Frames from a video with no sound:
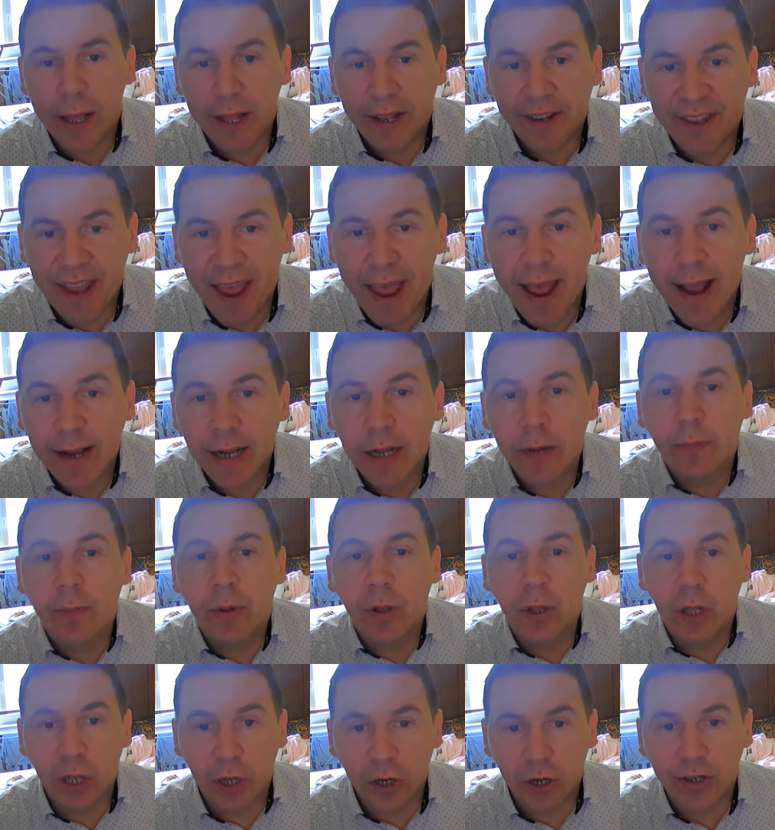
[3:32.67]

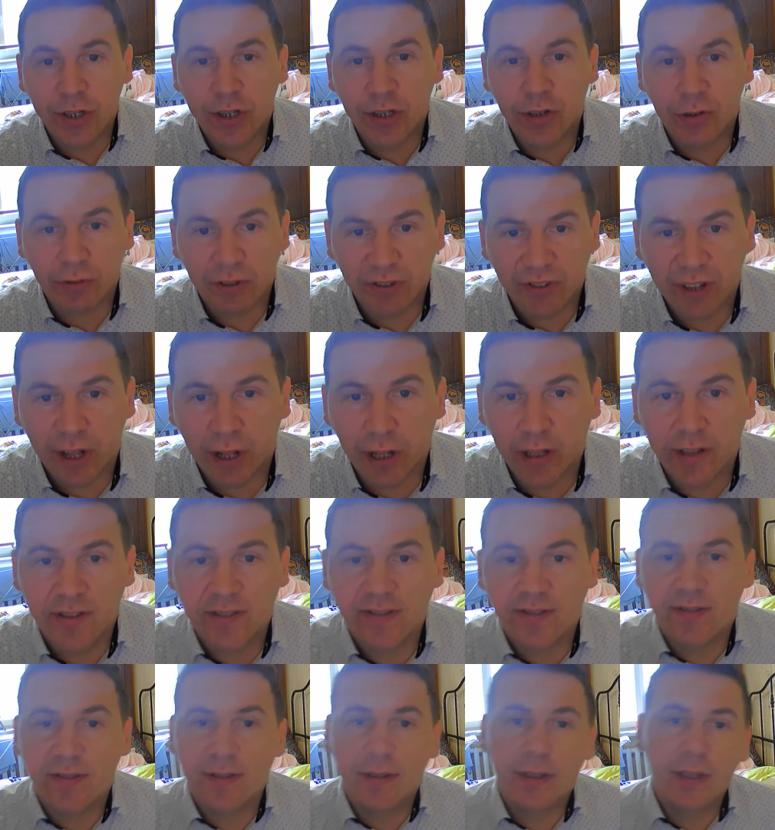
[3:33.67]
tangible learning
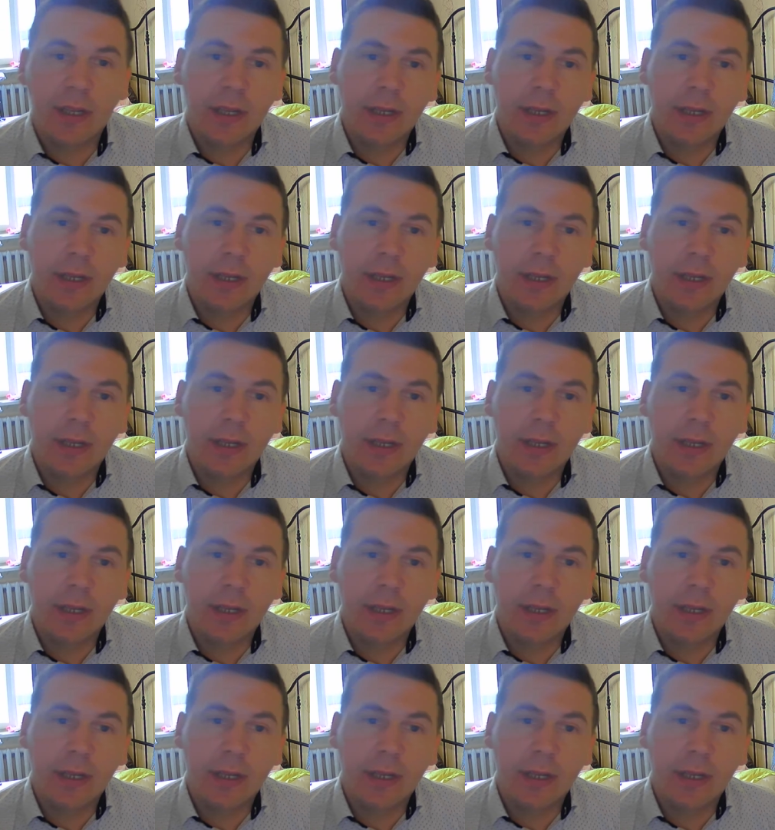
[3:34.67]
results.